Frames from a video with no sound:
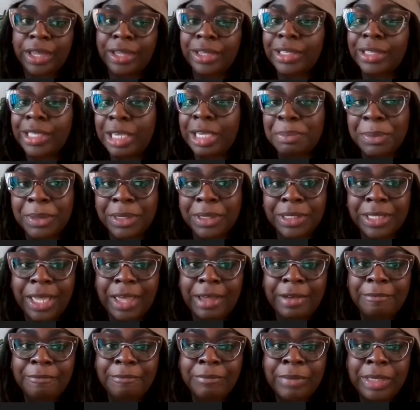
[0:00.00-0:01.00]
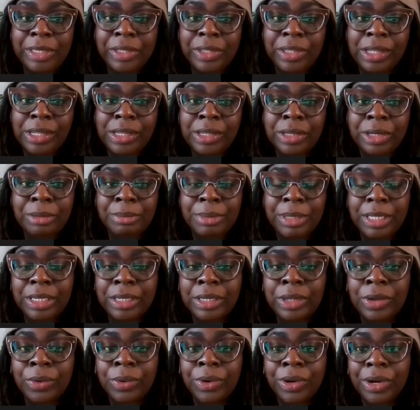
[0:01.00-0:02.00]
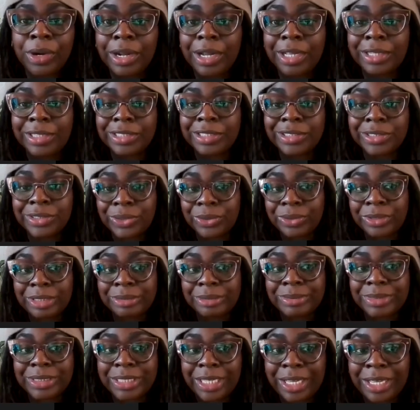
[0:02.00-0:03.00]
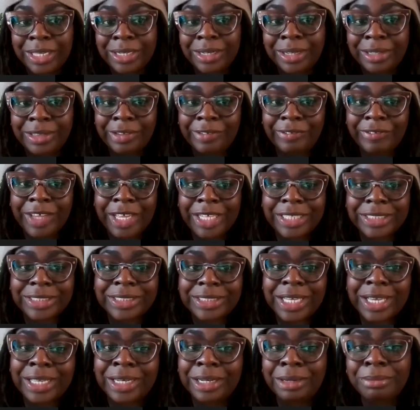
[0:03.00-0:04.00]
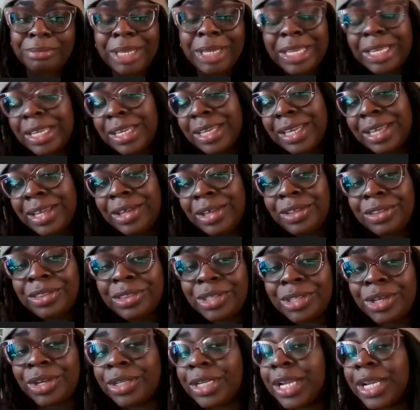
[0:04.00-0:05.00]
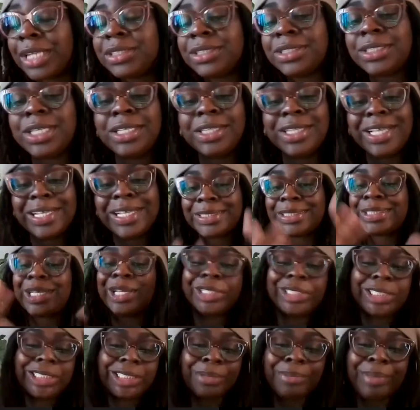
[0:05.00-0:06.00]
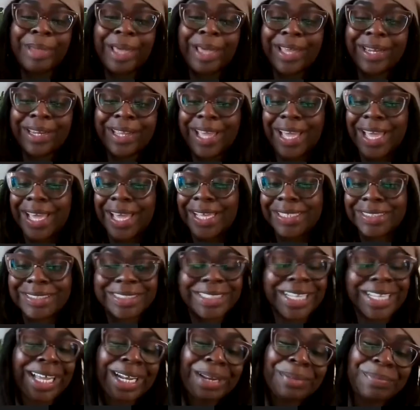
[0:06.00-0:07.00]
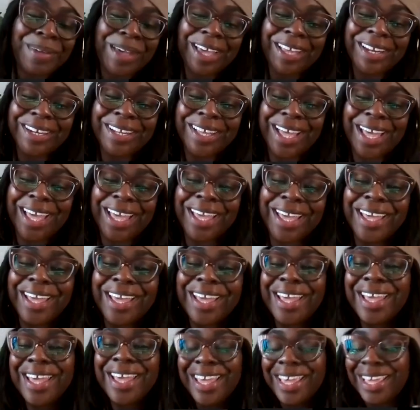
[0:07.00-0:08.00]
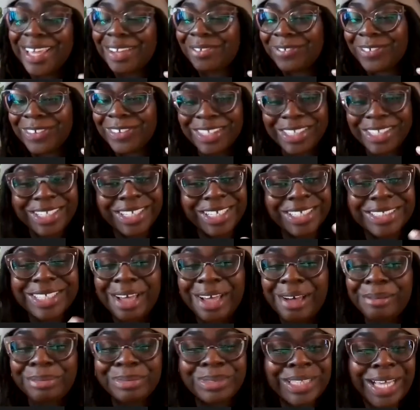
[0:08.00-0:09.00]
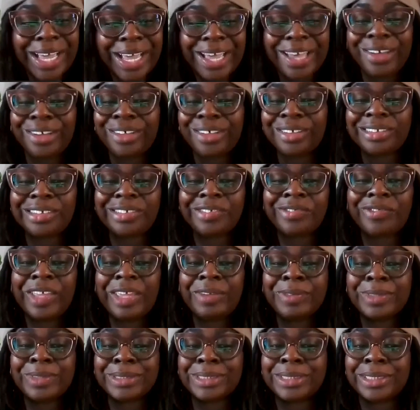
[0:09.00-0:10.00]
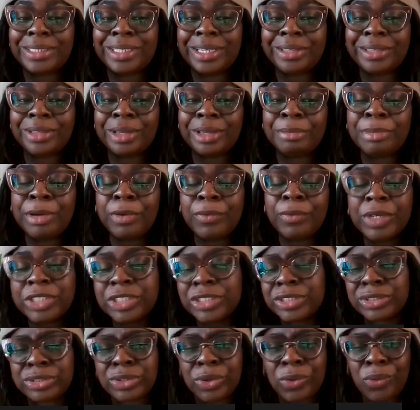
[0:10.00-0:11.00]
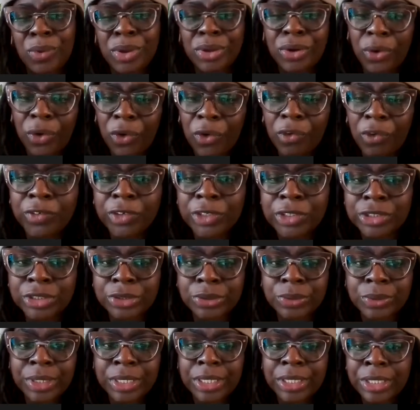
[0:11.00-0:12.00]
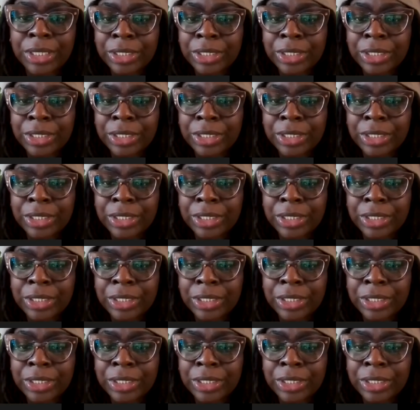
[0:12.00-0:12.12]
keeping that meal a little bit lower on the sodium side, on the fat side, and making it healthier. Not saying that salt's the bad guy. It's not a bad guy. It really does help tie all those flavors together, but we just don't want to overdo it,